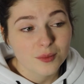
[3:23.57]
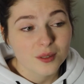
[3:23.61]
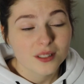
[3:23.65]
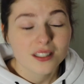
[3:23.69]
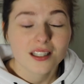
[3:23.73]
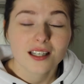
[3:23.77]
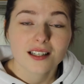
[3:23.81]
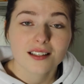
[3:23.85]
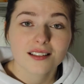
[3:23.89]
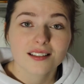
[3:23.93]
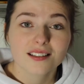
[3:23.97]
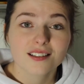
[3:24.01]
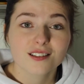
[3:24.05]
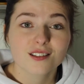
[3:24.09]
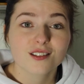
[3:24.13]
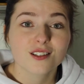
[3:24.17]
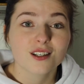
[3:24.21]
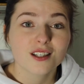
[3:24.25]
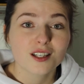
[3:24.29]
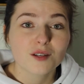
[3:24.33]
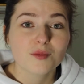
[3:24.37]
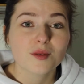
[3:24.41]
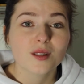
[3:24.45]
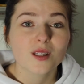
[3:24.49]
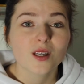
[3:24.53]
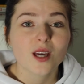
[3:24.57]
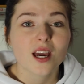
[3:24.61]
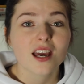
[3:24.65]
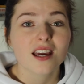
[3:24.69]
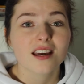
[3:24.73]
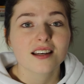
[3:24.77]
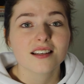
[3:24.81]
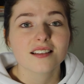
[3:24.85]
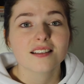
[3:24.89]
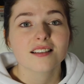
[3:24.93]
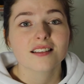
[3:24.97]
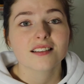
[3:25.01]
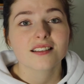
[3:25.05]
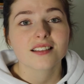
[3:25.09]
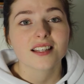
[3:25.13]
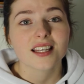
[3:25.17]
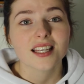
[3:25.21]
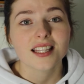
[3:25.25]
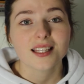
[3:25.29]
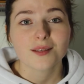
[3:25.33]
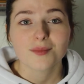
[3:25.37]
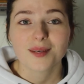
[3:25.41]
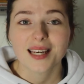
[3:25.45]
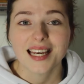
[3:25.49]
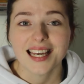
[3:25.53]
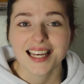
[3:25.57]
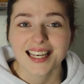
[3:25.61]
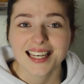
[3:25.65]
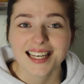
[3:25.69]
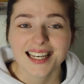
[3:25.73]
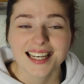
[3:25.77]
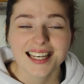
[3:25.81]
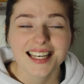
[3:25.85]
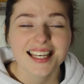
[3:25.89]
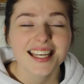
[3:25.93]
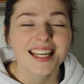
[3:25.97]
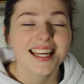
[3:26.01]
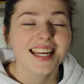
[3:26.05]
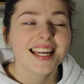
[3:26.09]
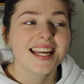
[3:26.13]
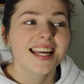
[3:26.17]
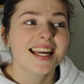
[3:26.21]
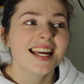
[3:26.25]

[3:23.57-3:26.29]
but that is going to be the case in the beginning.